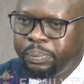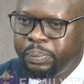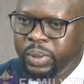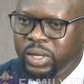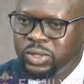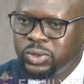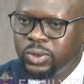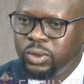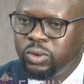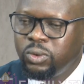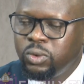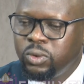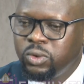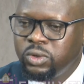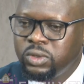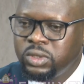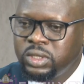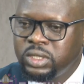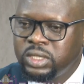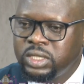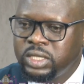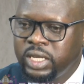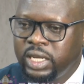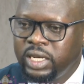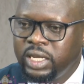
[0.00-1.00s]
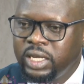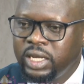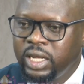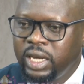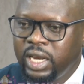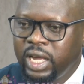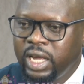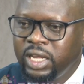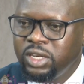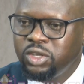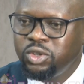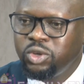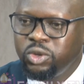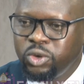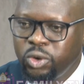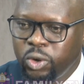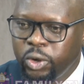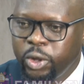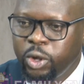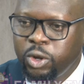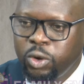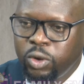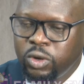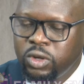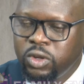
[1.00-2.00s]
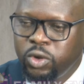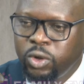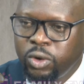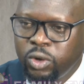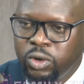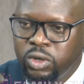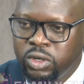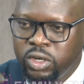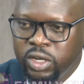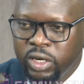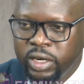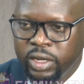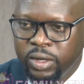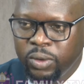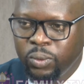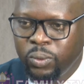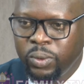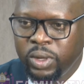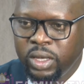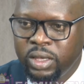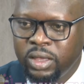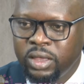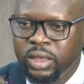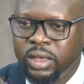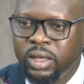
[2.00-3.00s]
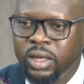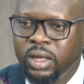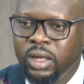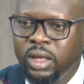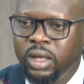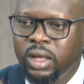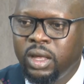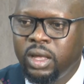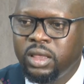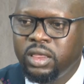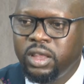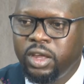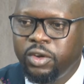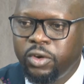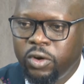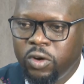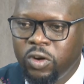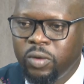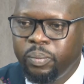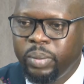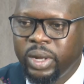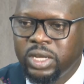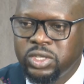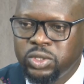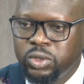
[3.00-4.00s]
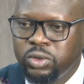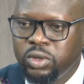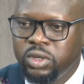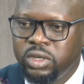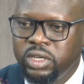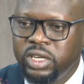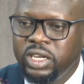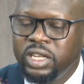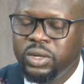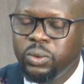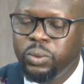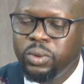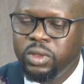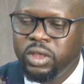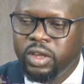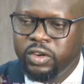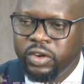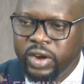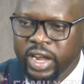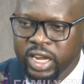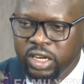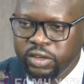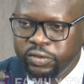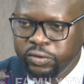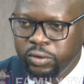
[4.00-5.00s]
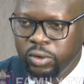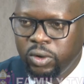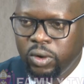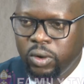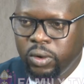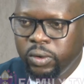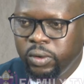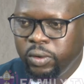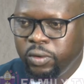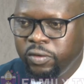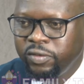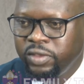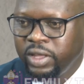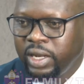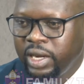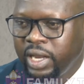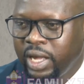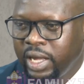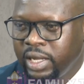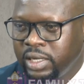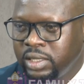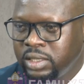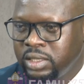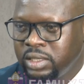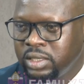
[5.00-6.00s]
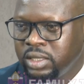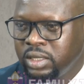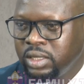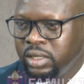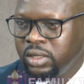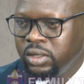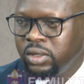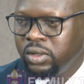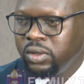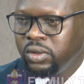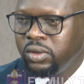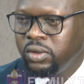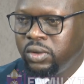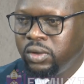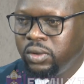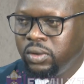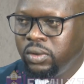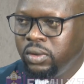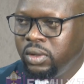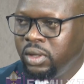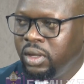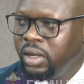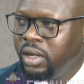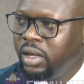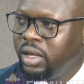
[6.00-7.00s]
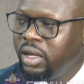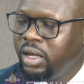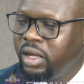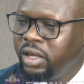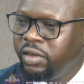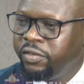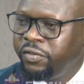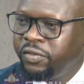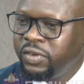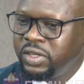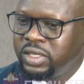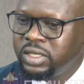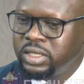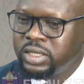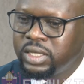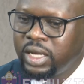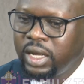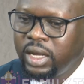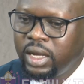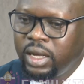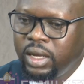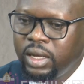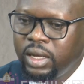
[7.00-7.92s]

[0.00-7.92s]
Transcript: person who's selling land, you know, you're not dealing with the wrong person, you're dealing with the rightful owner of the land, you know. If it's